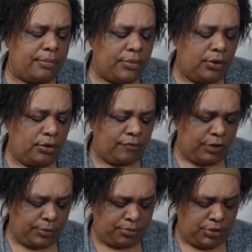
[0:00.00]
you don't
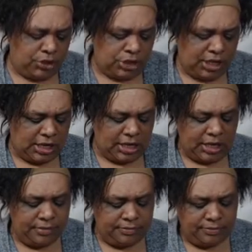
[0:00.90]
feel
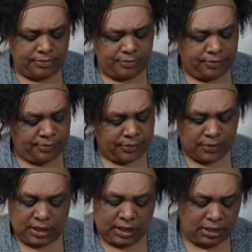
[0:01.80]
appreciated.
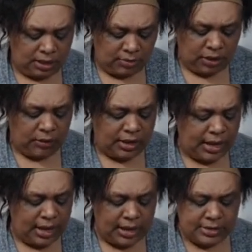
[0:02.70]
And here we go
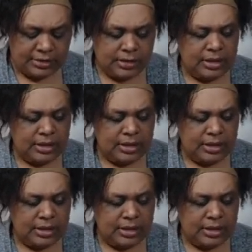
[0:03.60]
again.